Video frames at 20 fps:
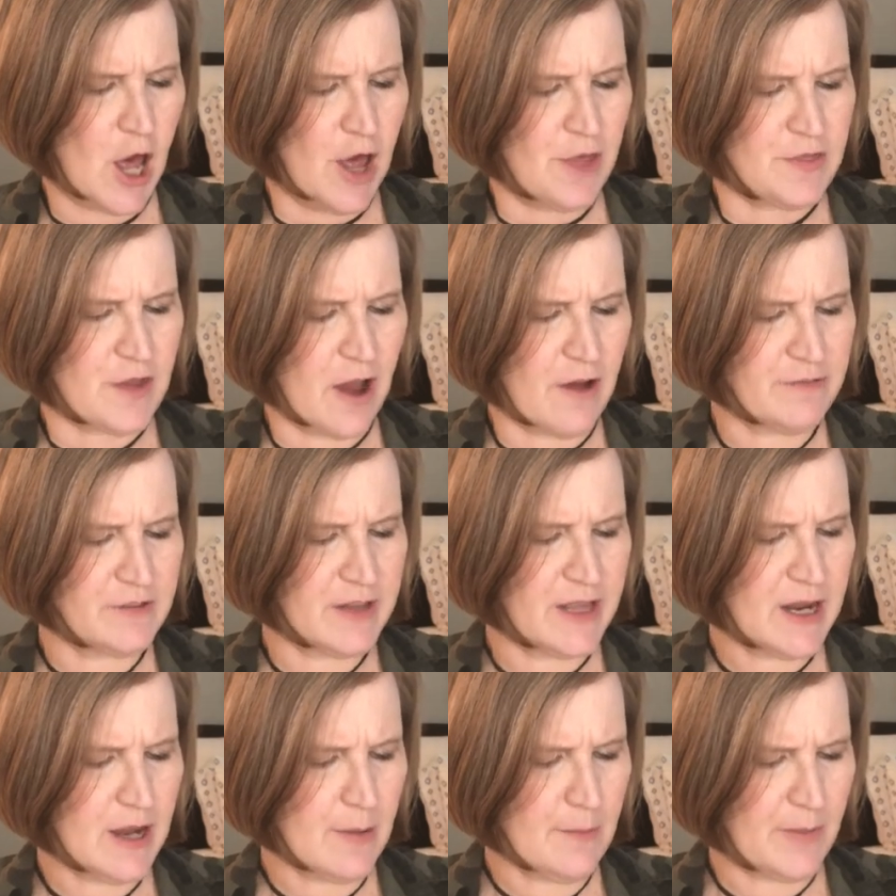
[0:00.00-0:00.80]
thoughtfully
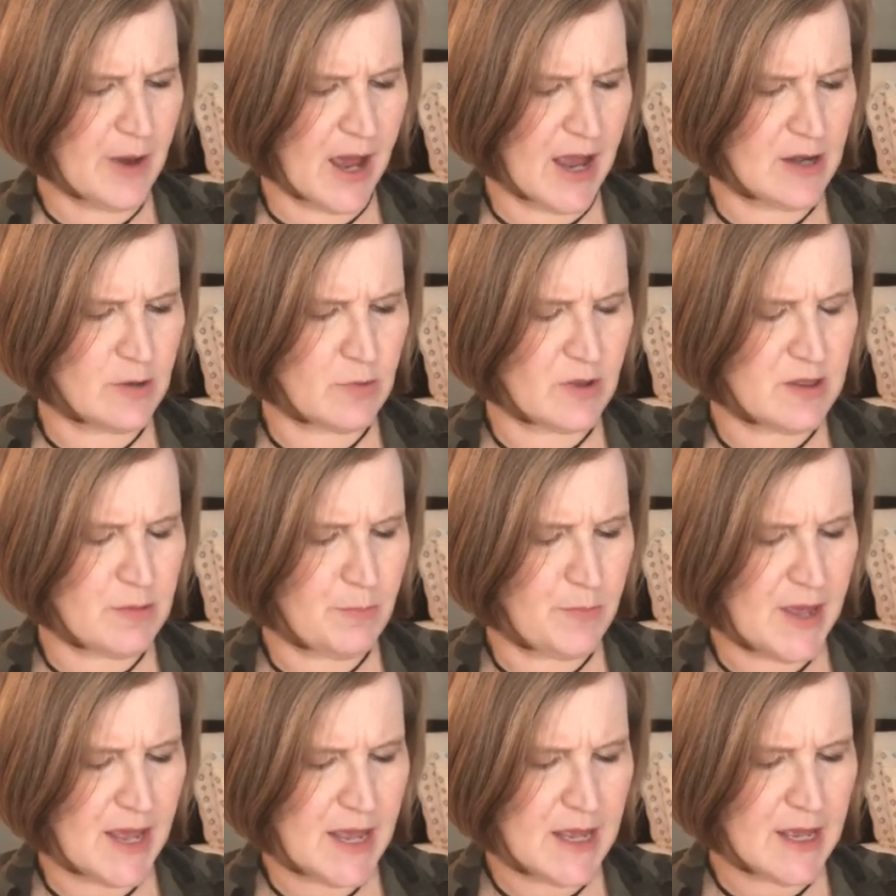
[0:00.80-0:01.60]
combined with
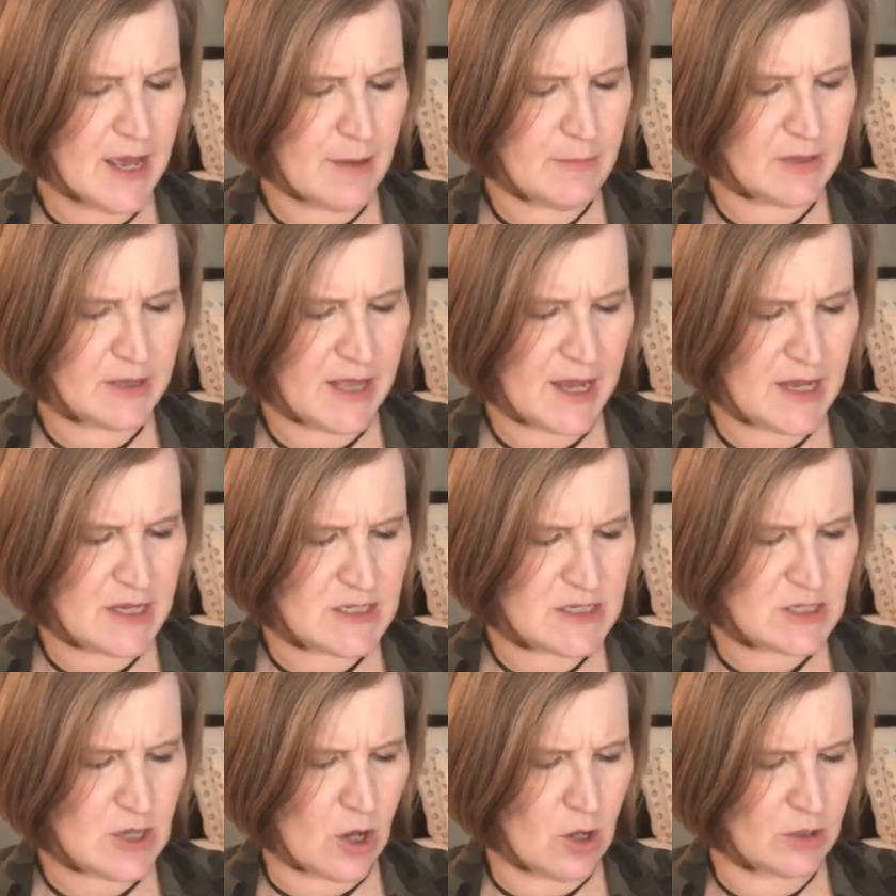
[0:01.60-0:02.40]
pink Himalayan
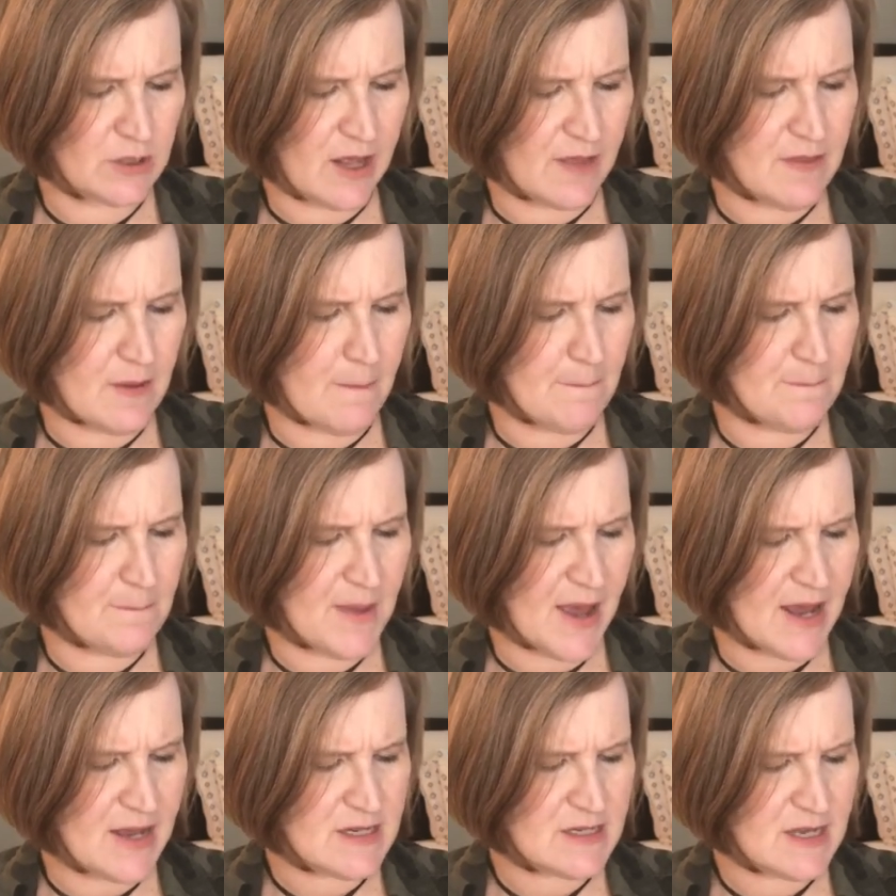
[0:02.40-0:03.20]
salt and the
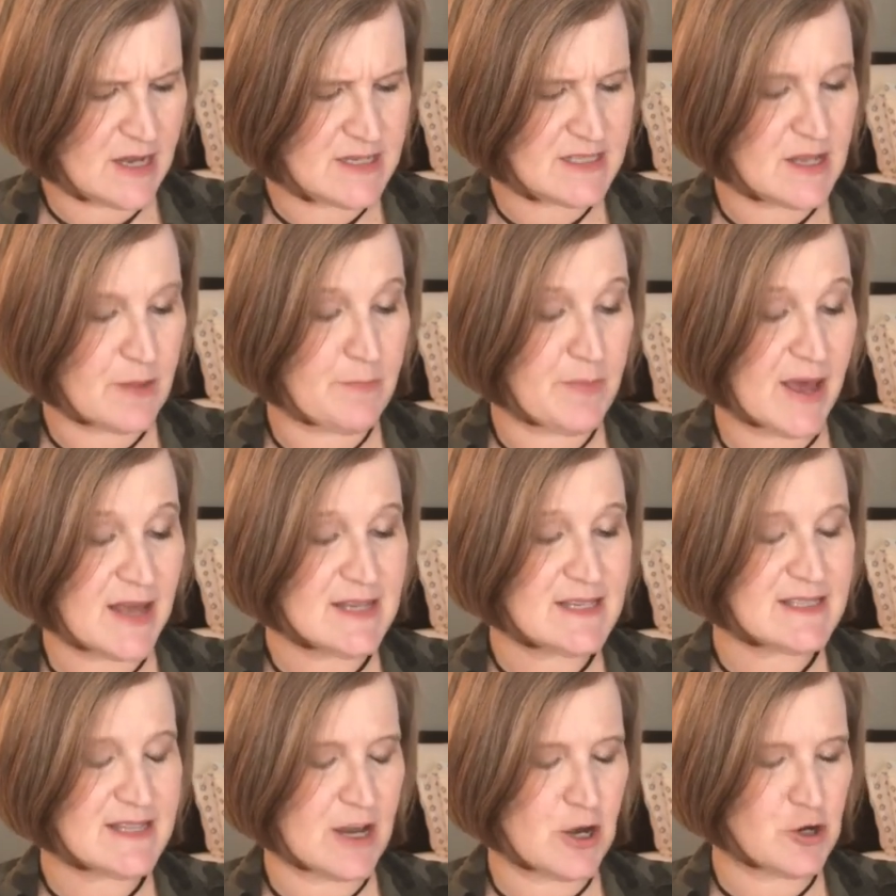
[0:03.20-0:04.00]
best is the
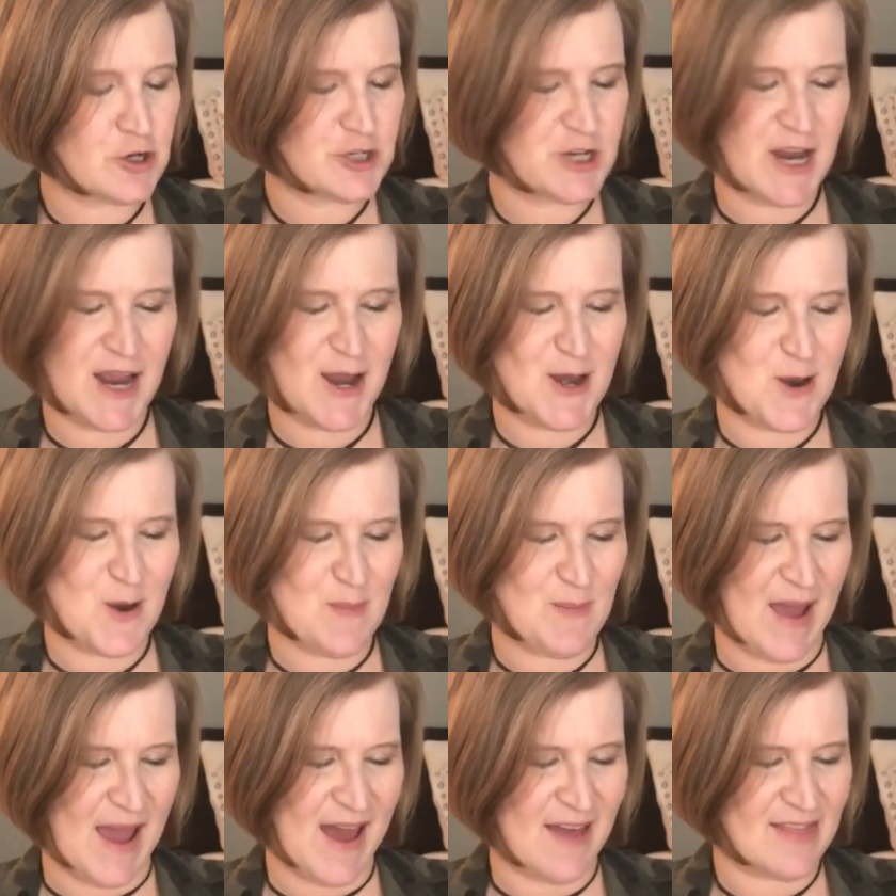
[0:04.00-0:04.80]
best synergy in your
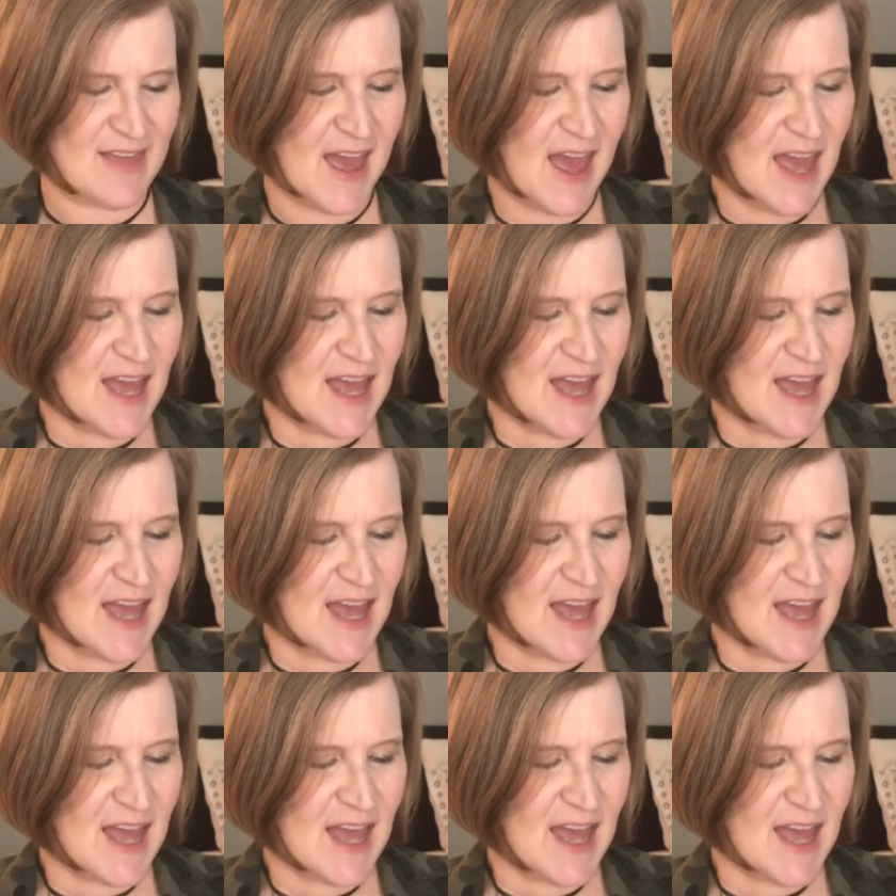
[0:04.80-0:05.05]
bath.